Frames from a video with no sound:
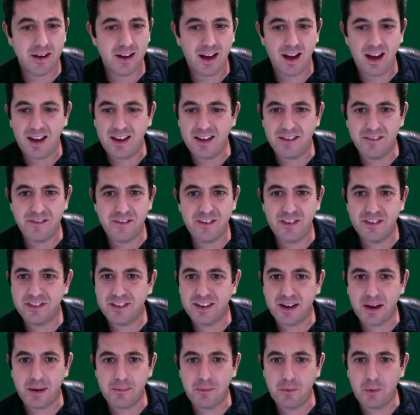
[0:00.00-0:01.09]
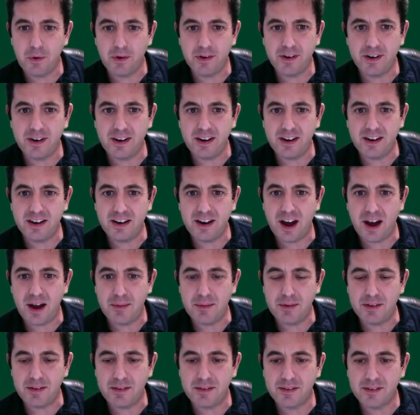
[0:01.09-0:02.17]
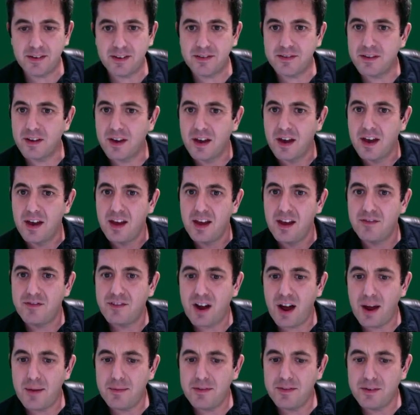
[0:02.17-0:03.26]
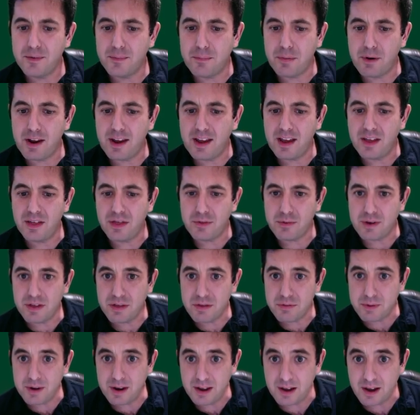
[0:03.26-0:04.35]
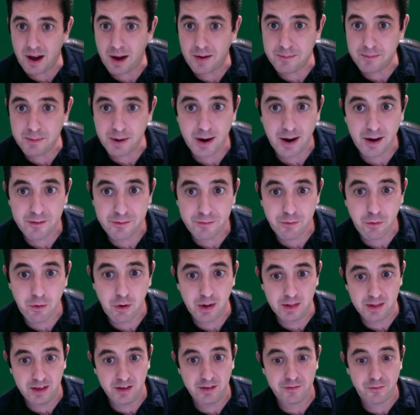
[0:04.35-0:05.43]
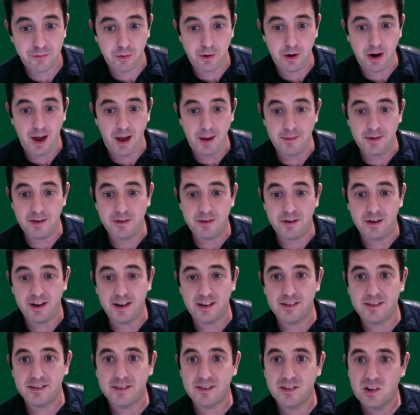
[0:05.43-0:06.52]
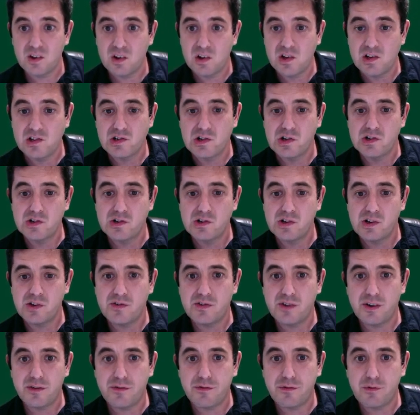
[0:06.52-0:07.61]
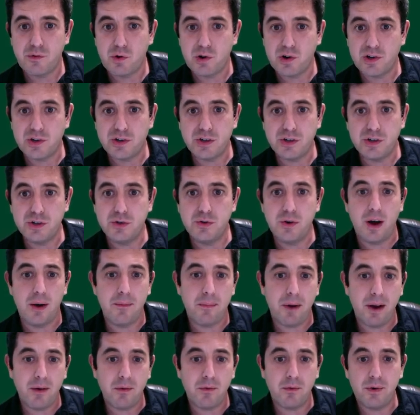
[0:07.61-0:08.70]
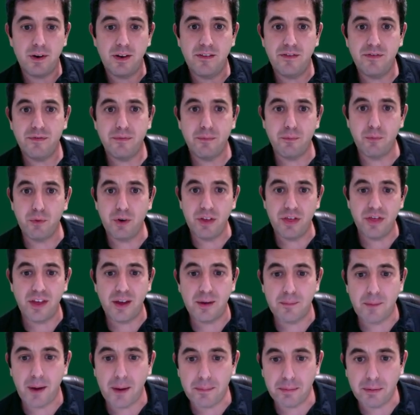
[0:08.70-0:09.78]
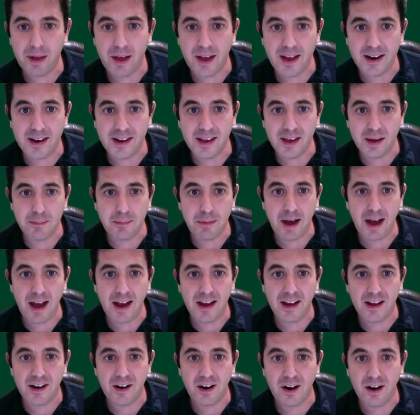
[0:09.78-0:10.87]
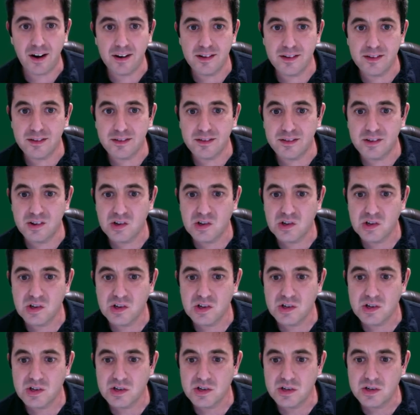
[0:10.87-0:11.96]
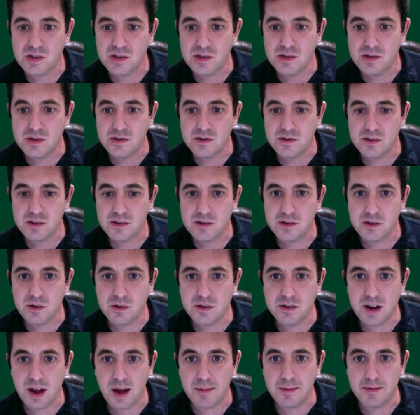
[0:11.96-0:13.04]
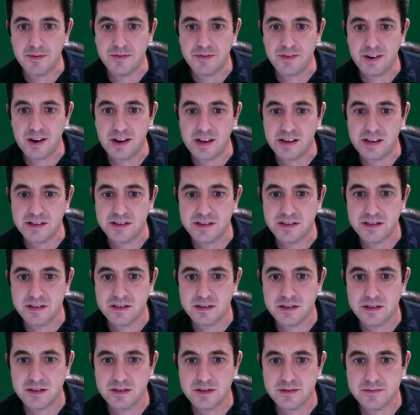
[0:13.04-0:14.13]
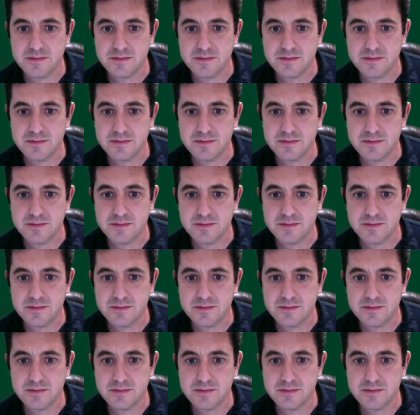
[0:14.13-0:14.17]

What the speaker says: it feels like I'm going to need diamonds, because if diamonds are breaking 3-3, I'm going to have at least 4 diamond tricks. If they're 4-2, I might rethink my plan and get back at hearts. So let's go diamond finesse.